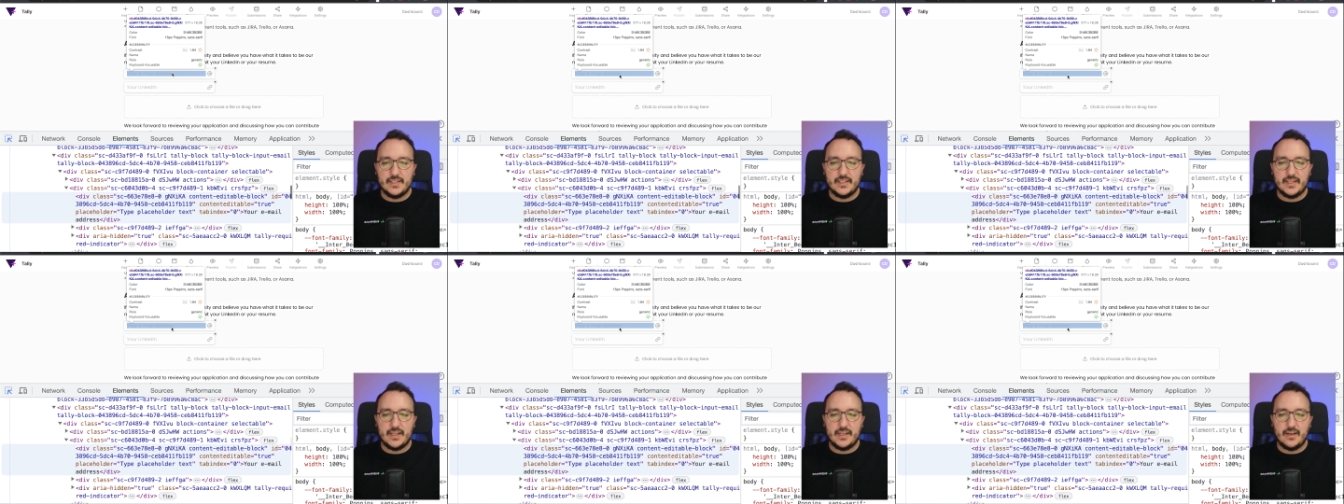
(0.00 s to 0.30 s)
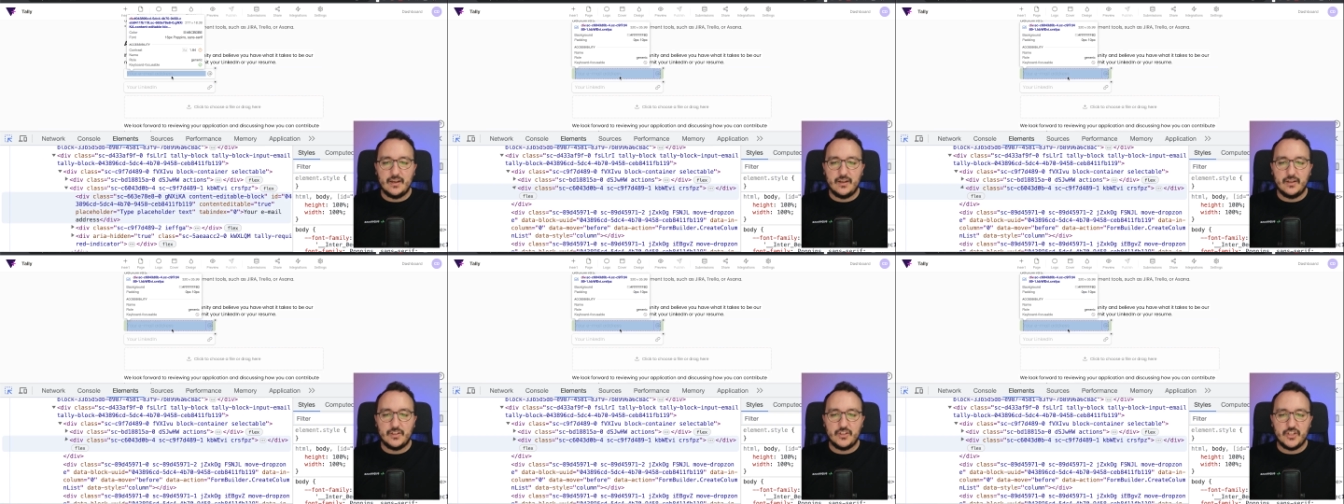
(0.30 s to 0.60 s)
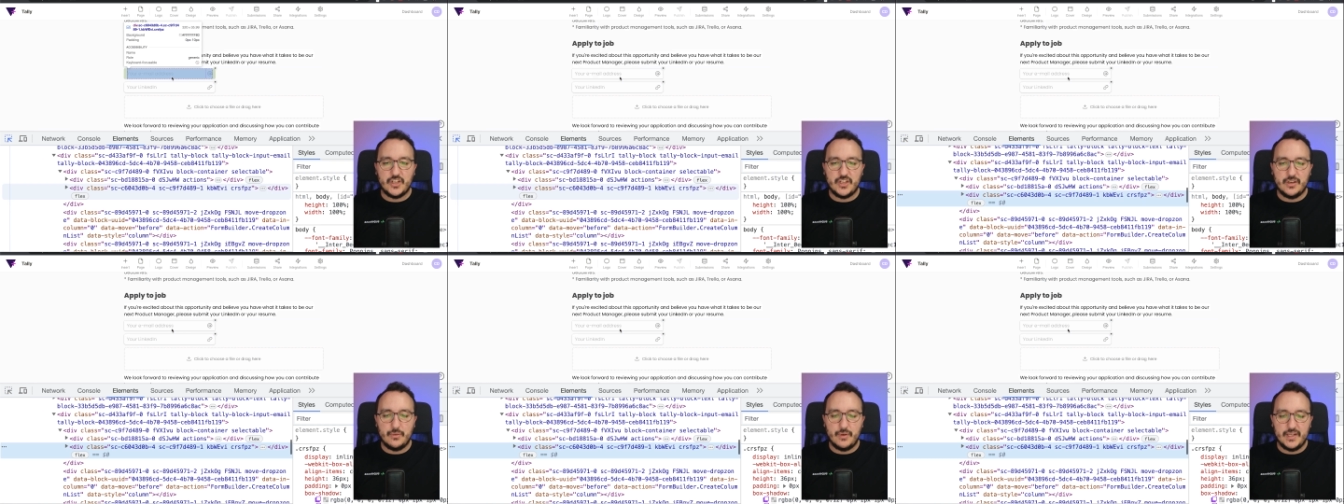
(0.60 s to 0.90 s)
that are
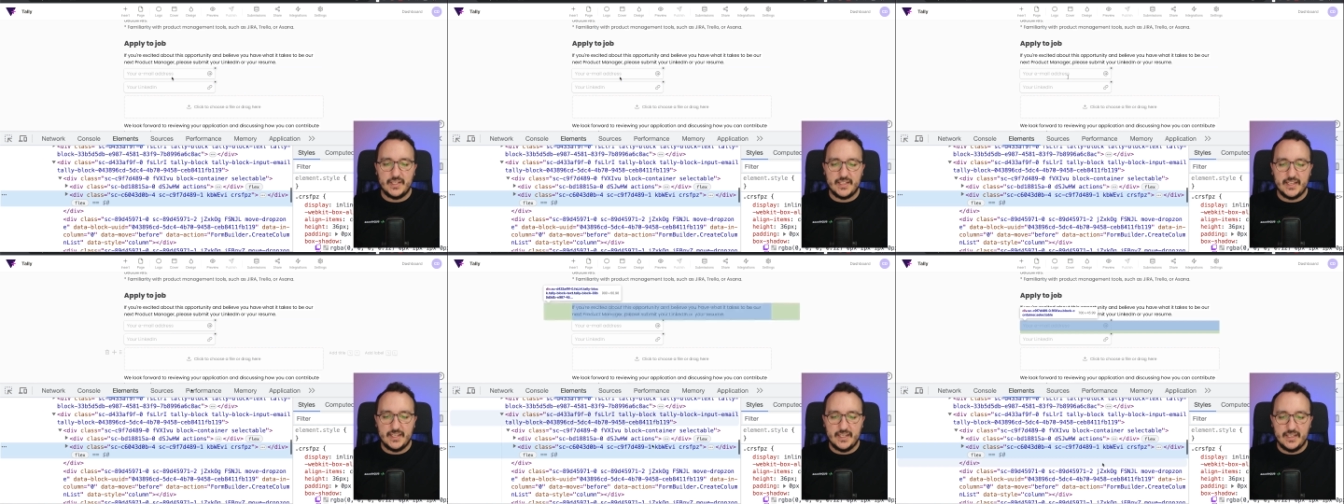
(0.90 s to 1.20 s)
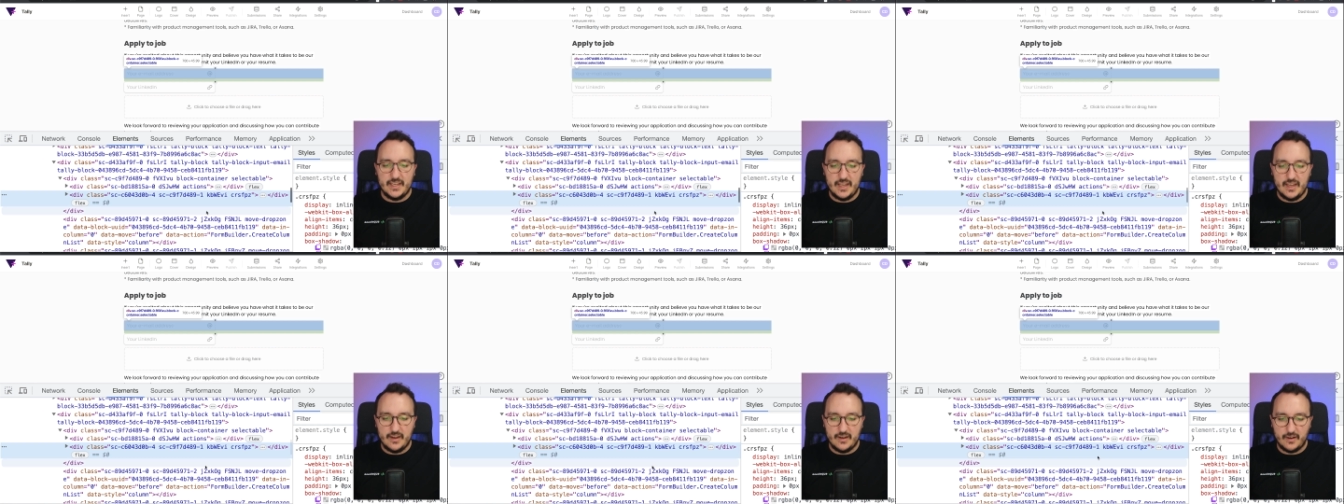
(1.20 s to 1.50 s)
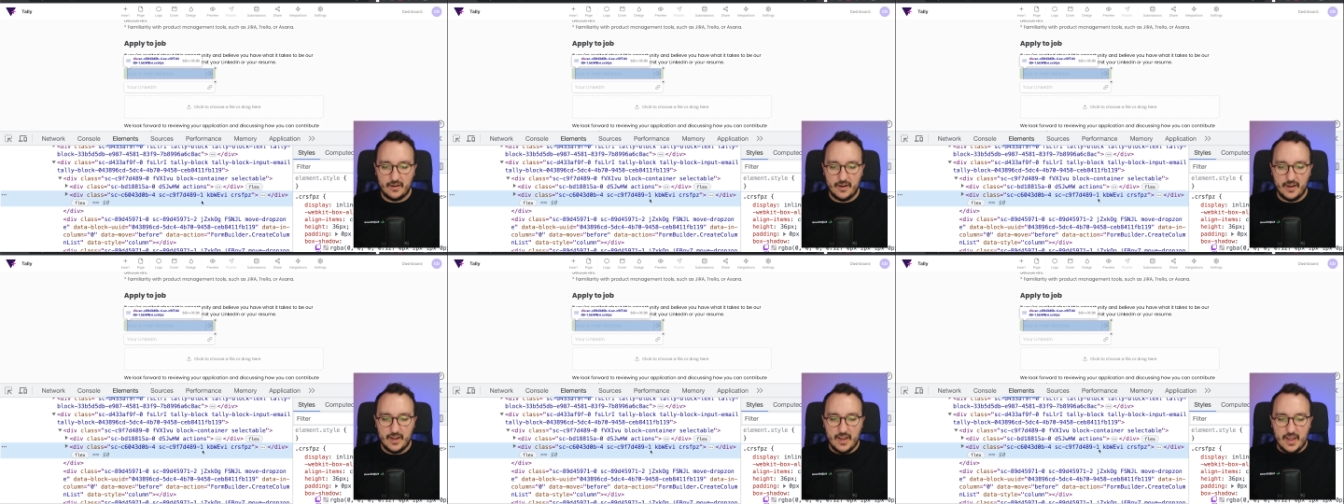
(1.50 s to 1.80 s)
generated in
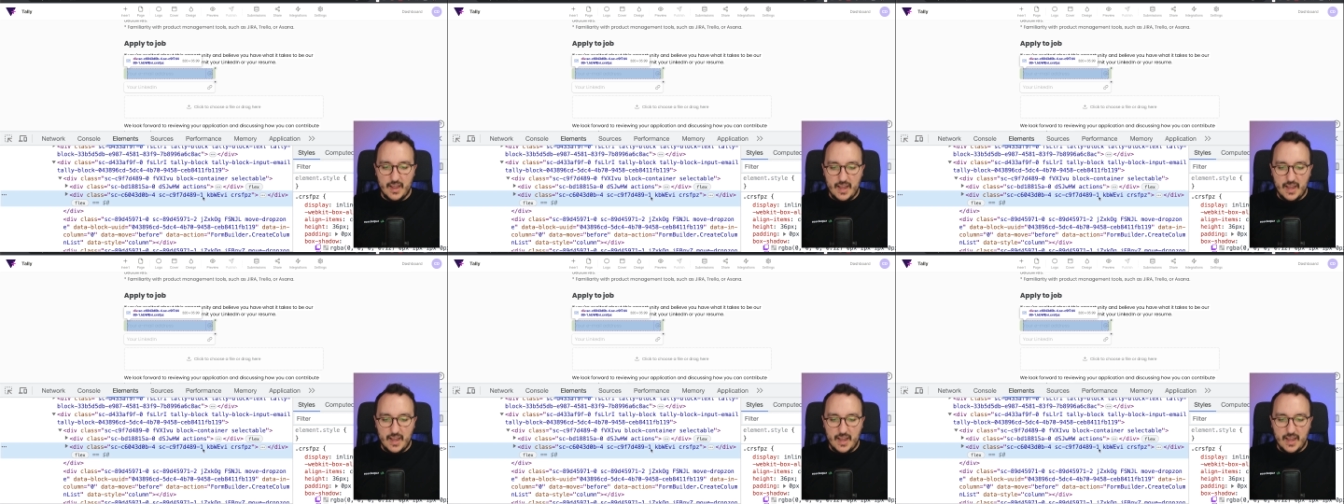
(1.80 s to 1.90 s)
here.